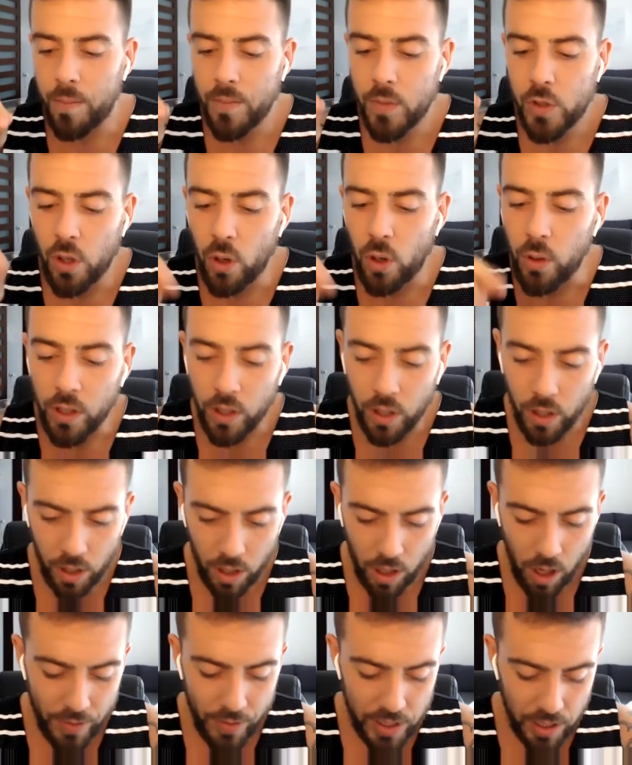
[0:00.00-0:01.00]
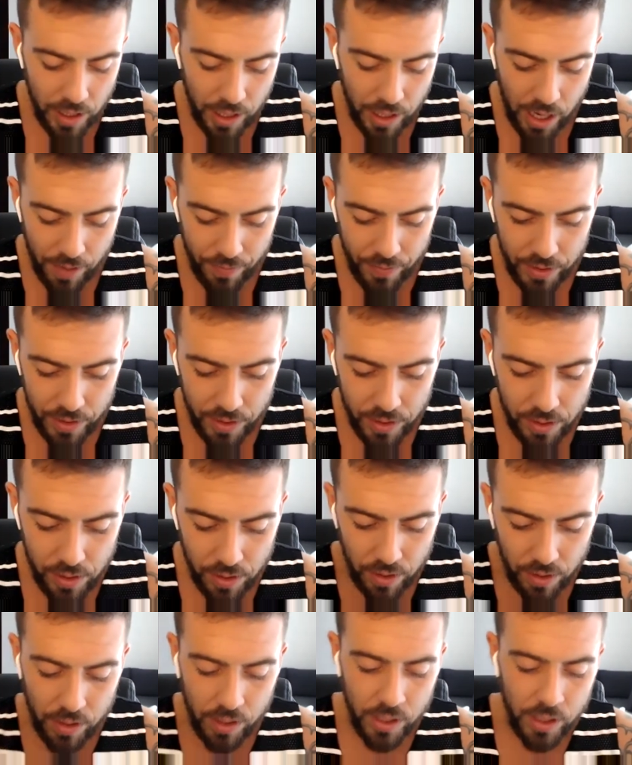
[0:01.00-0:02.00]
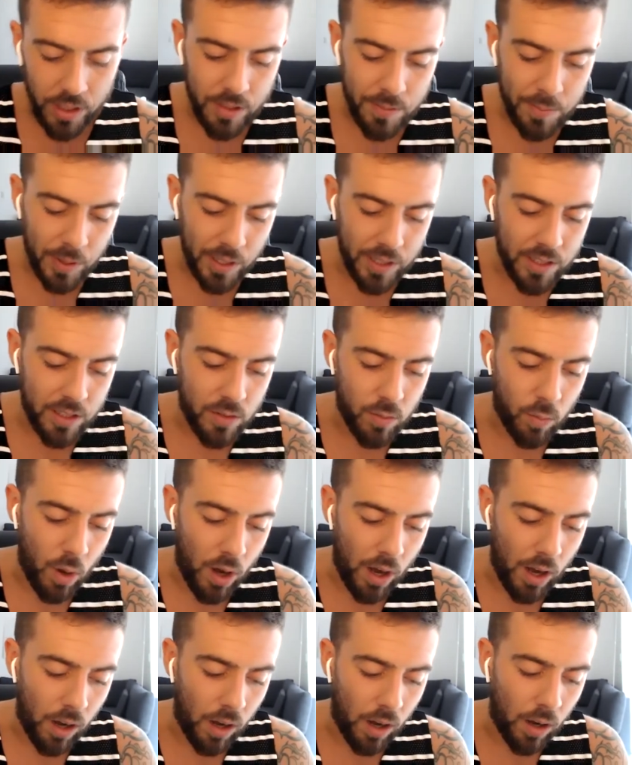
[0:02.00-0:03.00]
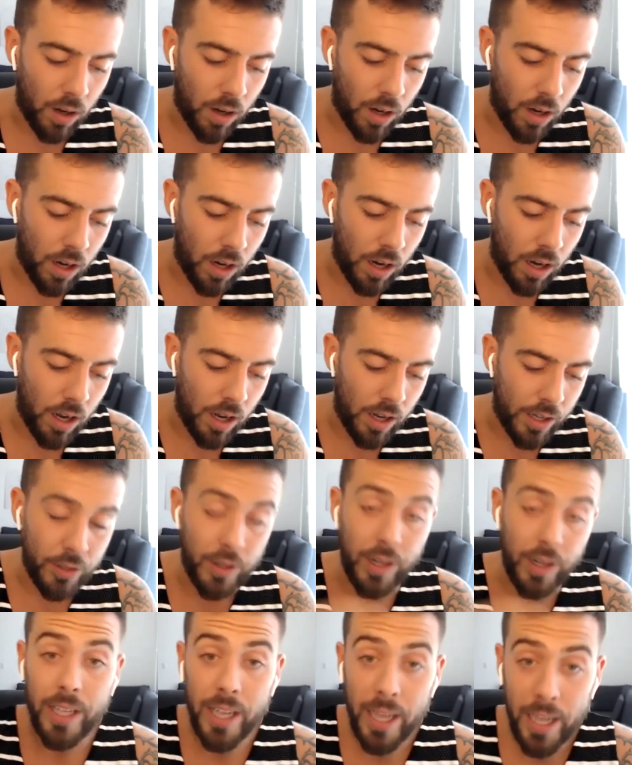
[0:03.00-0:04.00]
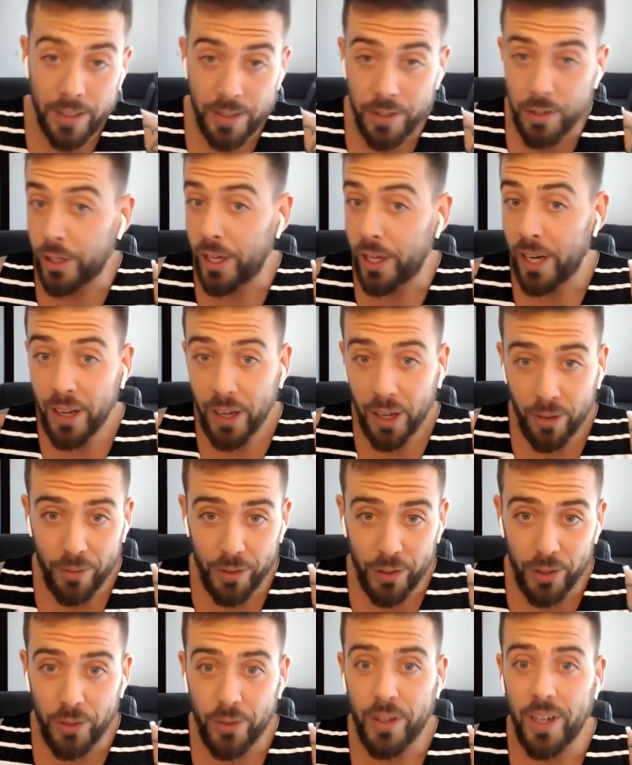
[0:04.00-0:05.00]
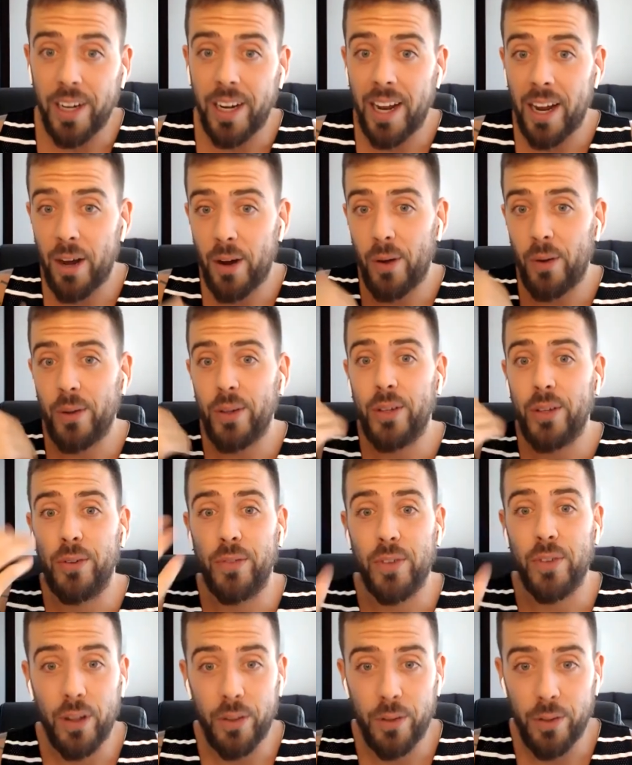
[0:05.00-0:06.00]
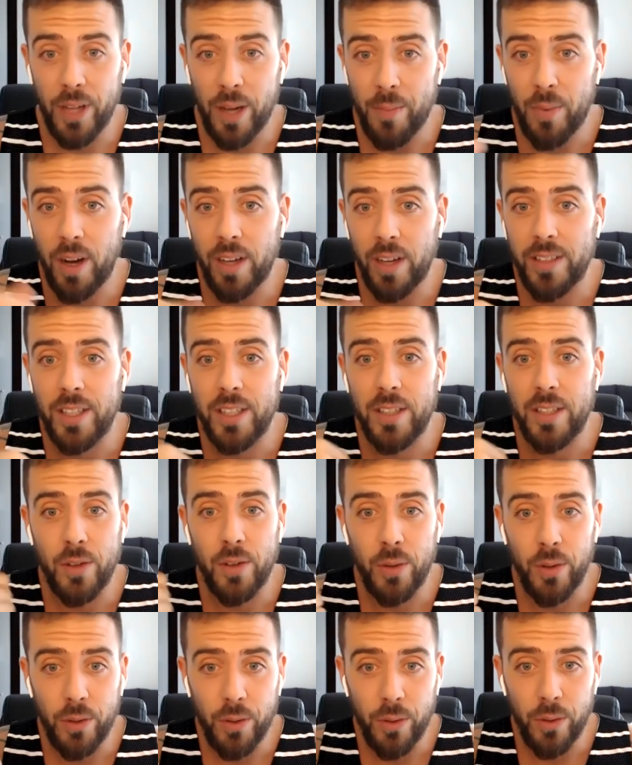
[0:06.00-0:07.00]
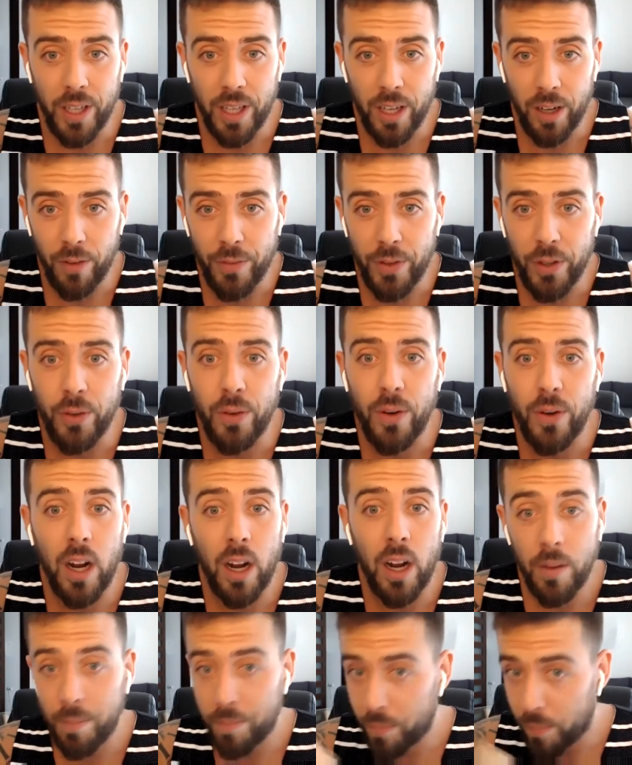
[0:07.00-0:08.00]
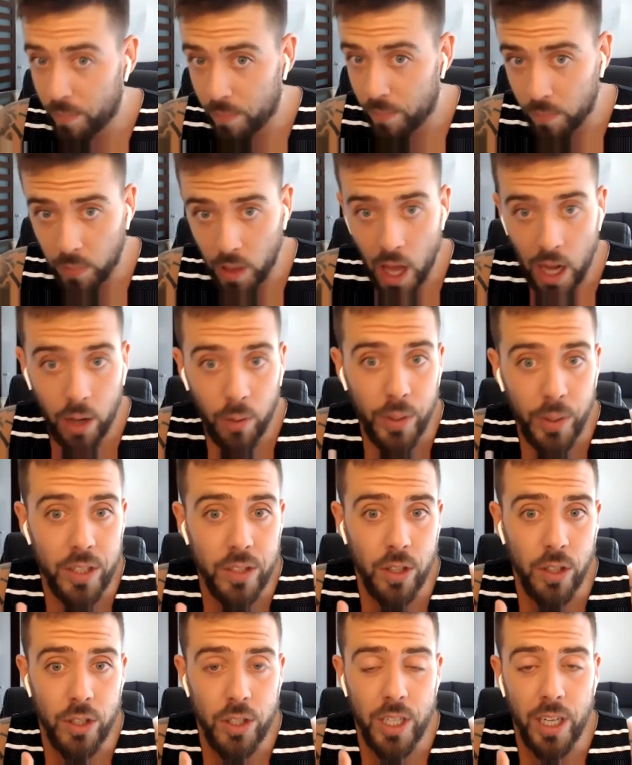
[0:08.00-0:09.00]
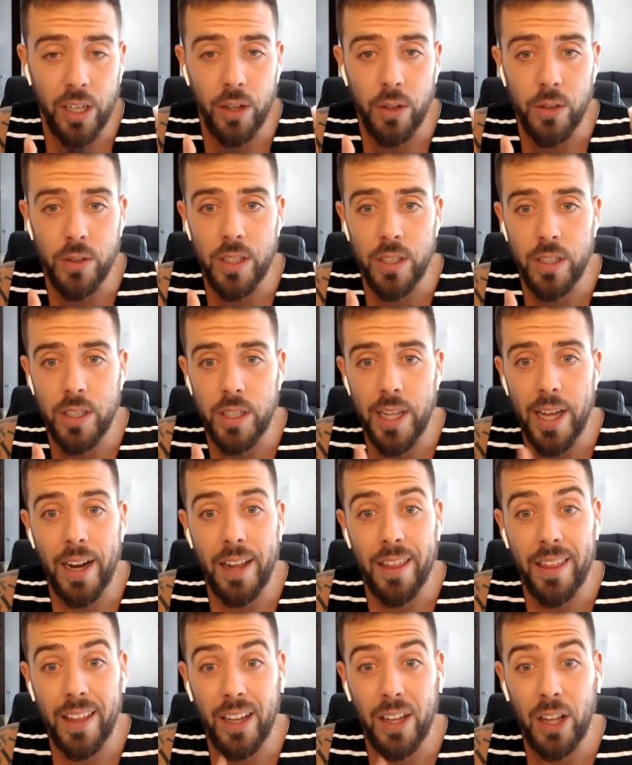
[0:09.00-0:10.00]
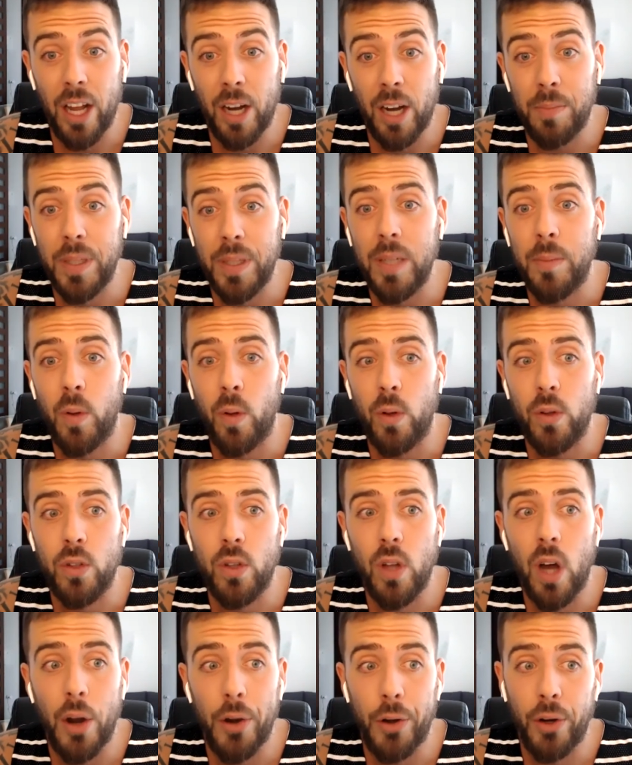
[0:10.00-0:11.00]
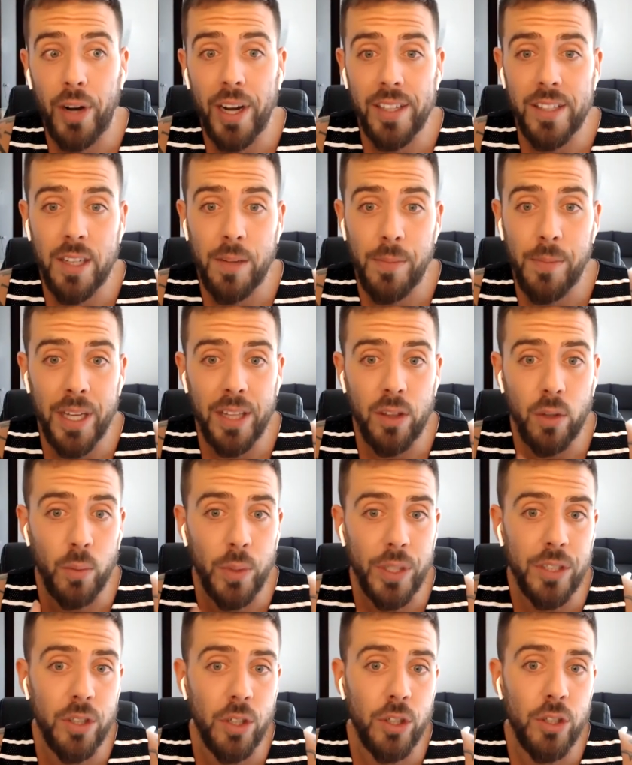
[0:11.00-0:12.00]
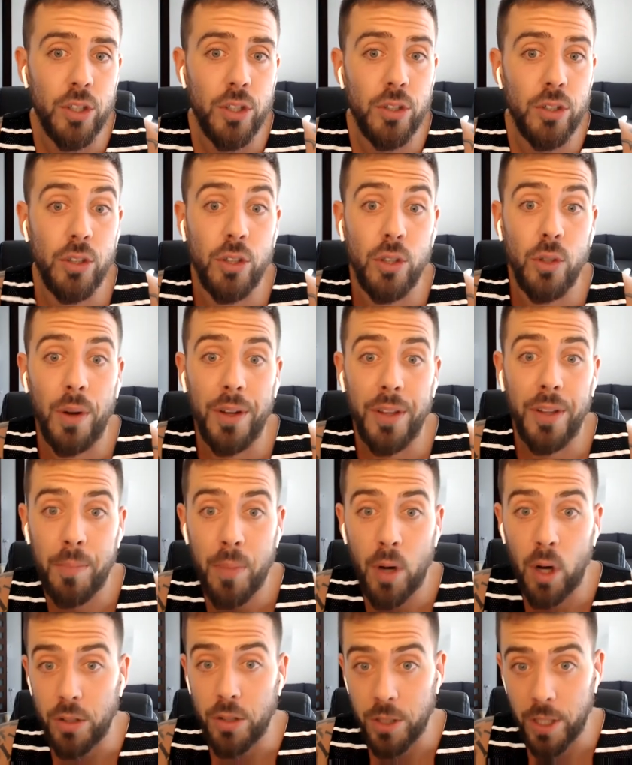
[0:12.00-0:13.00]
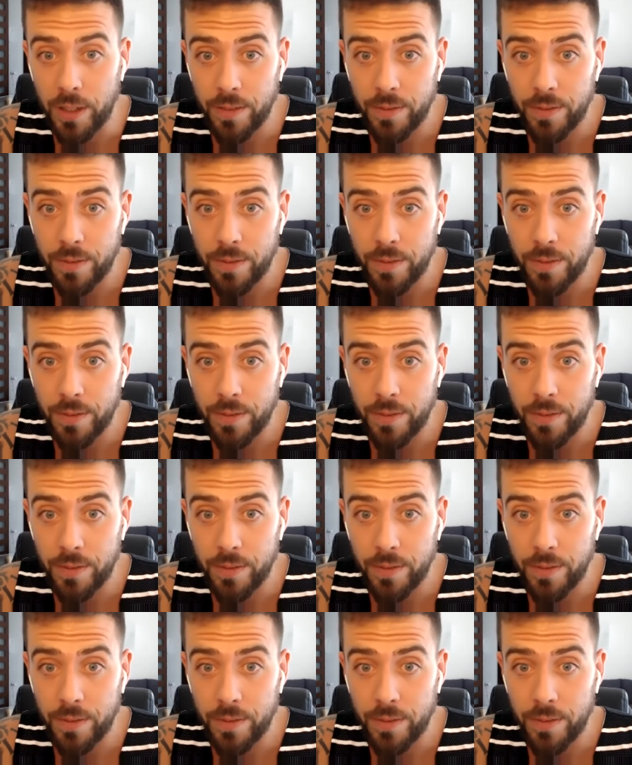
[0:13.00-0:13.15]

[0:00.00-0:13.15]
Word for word: so you're obviously going to have these these places where uh, you get a yes and you get an interview, and now you've gone through that process of going through the interview, a lot of research that goes into that. I think a lot of people underestimate the research you should do on the person,